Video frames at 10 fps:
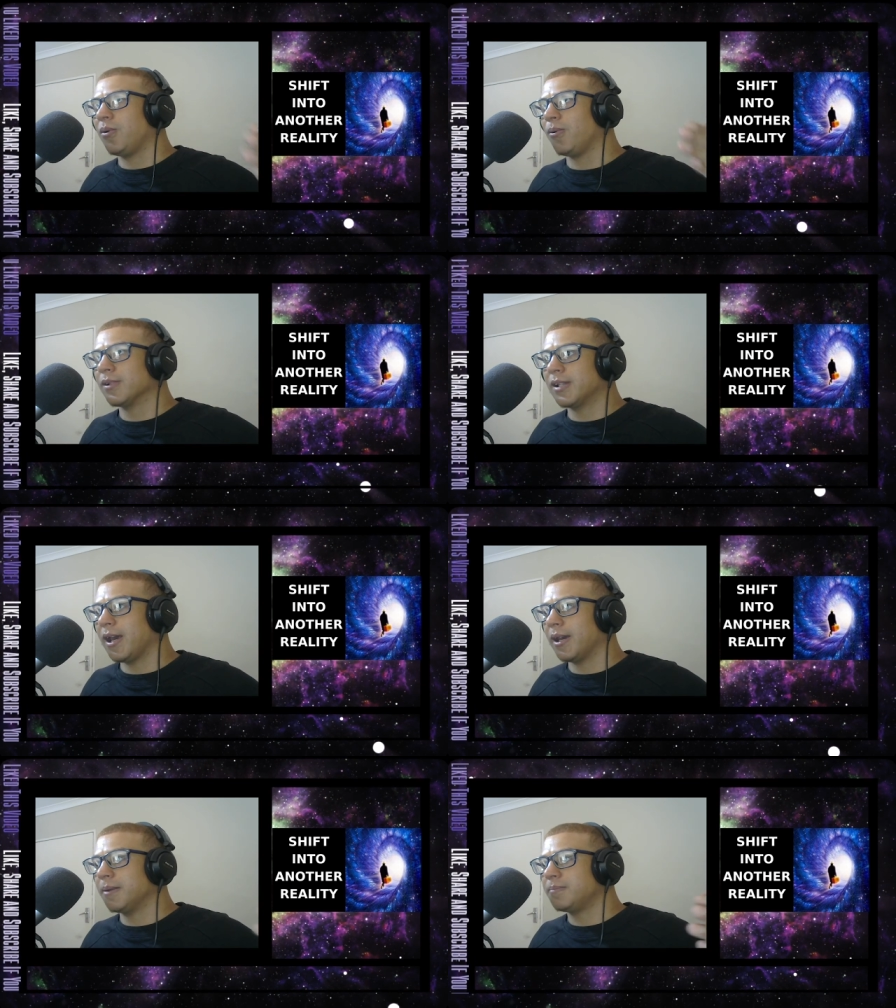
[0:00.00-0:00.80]
all
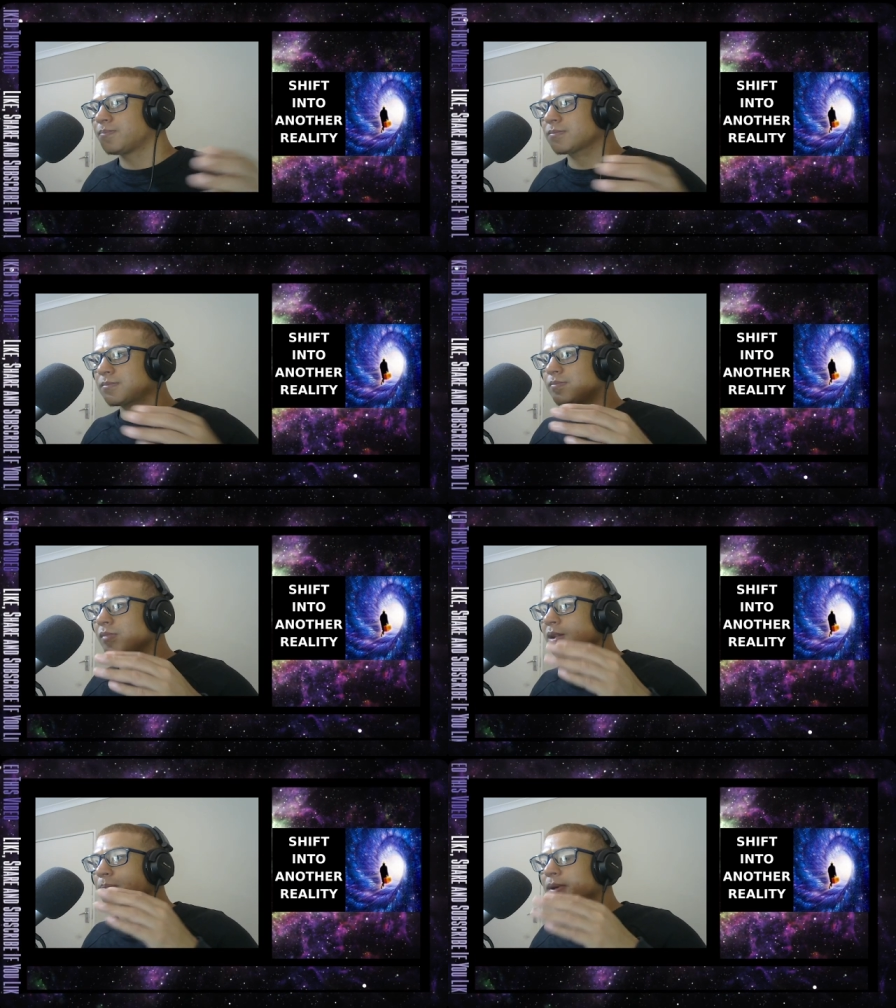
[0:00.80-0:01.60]
day,
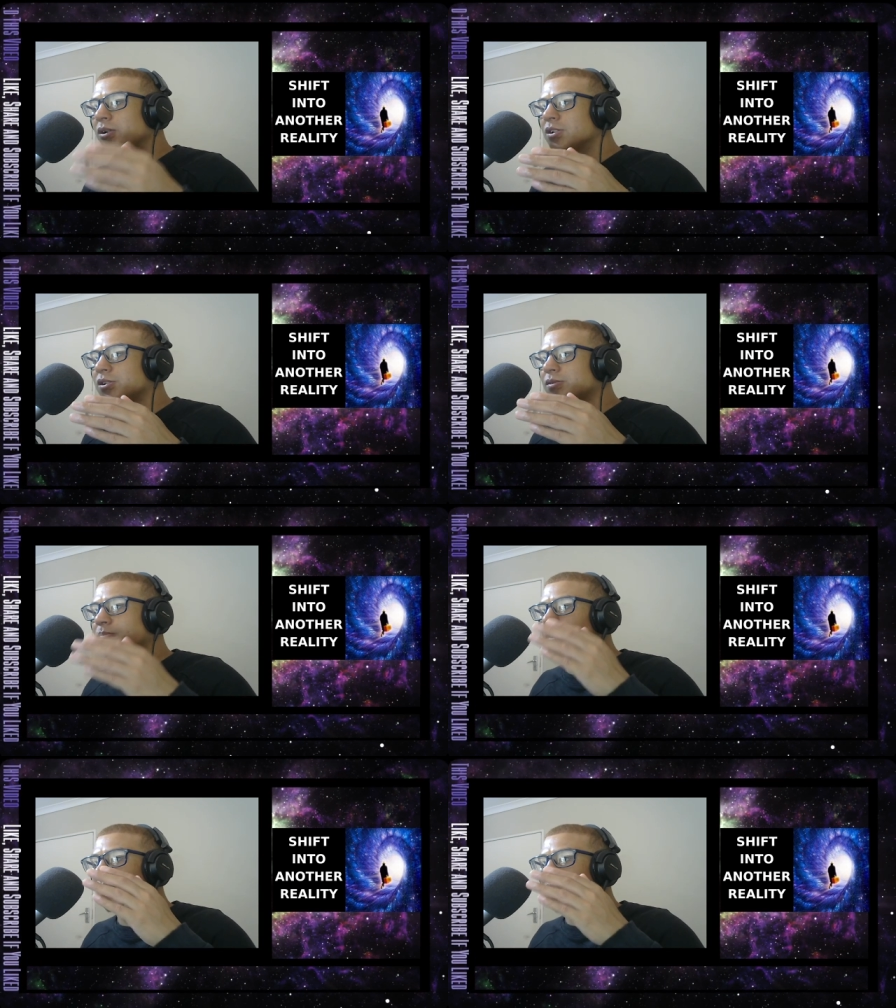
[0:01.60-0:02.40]
because
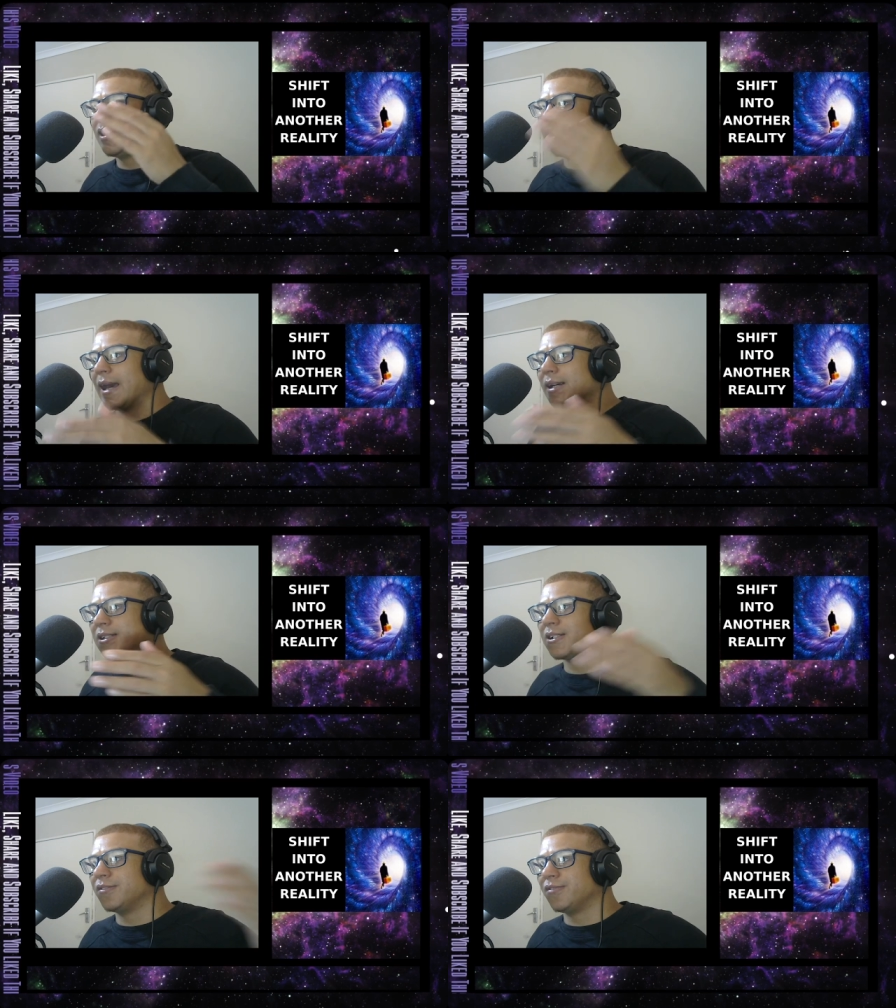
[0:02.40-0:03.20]

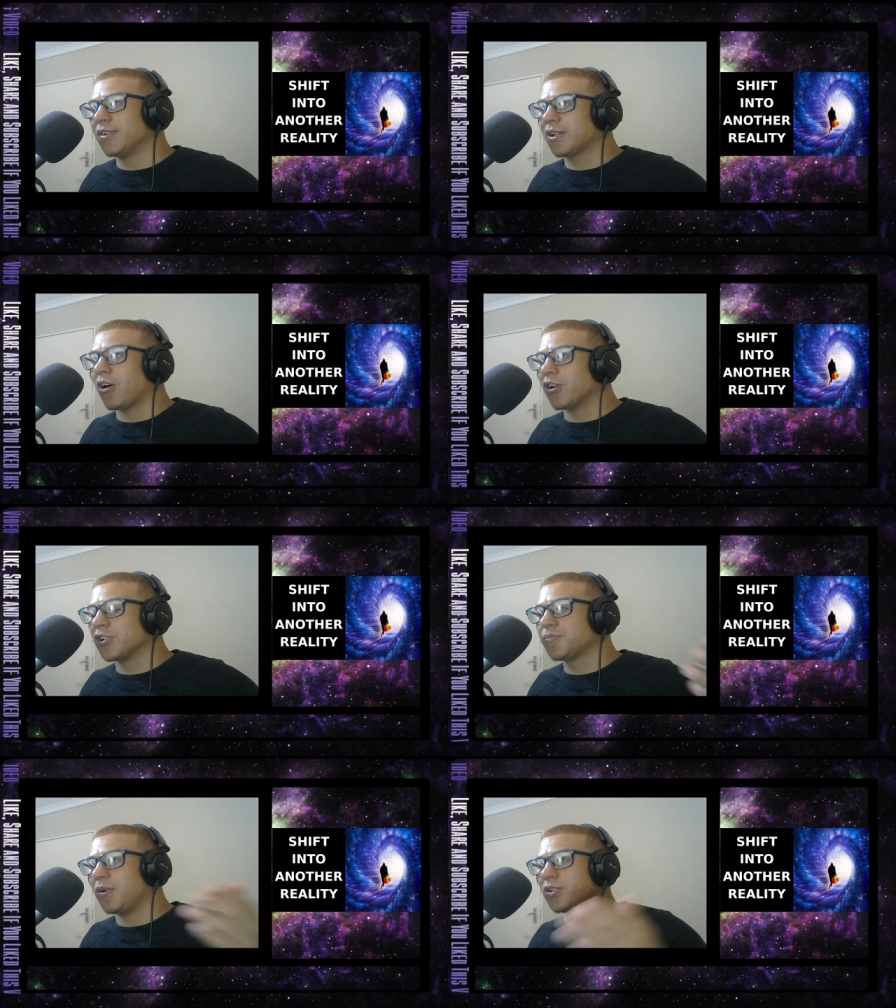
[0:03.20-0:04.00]
negative
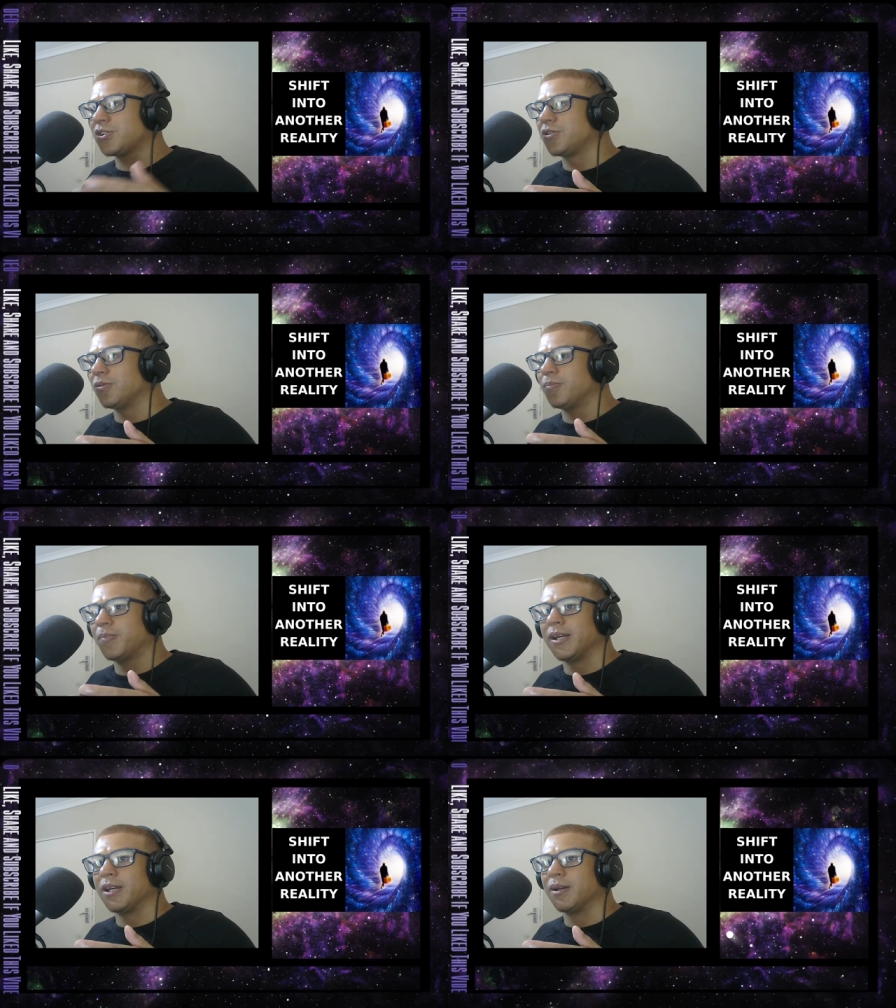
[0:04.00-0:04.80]
corresponds to
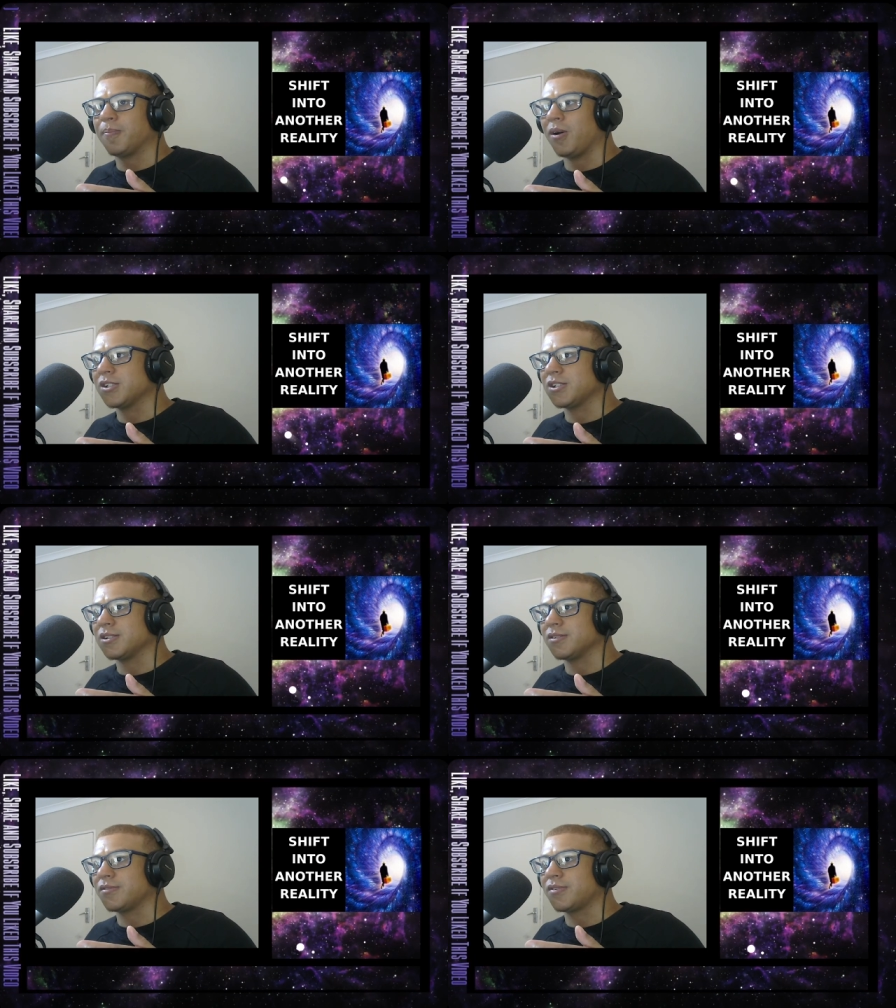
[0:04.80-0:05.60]
being
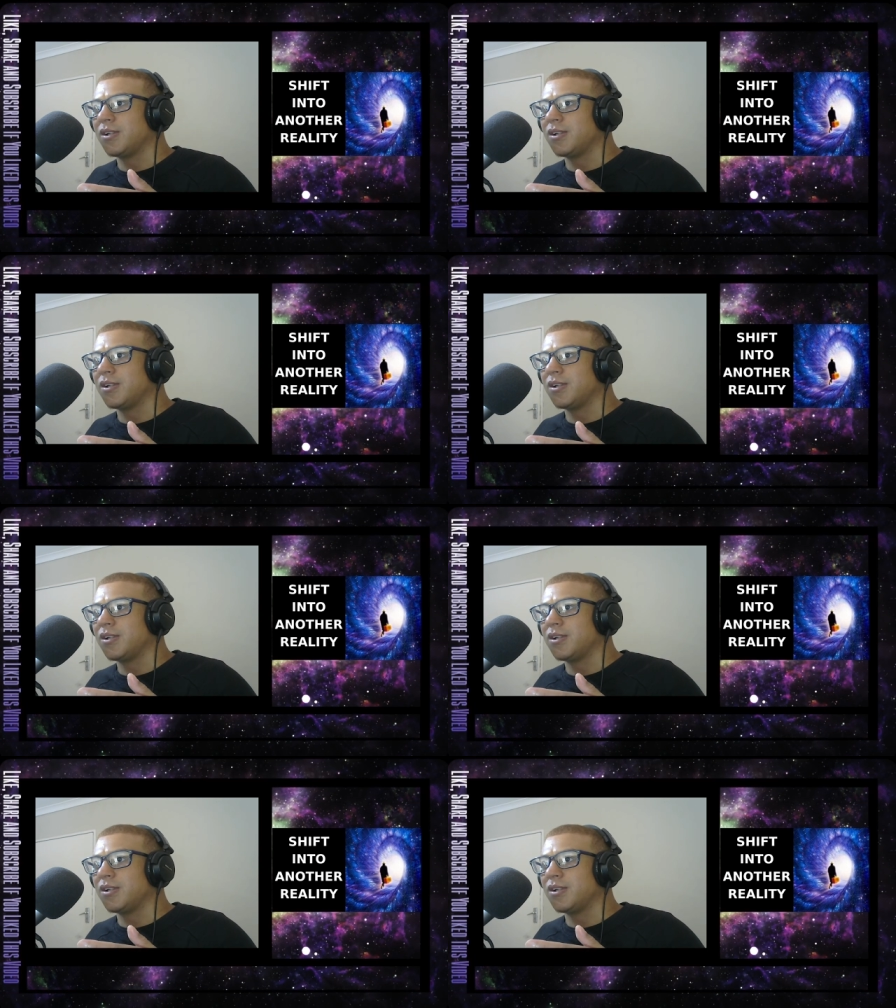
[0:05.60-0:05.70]
positive.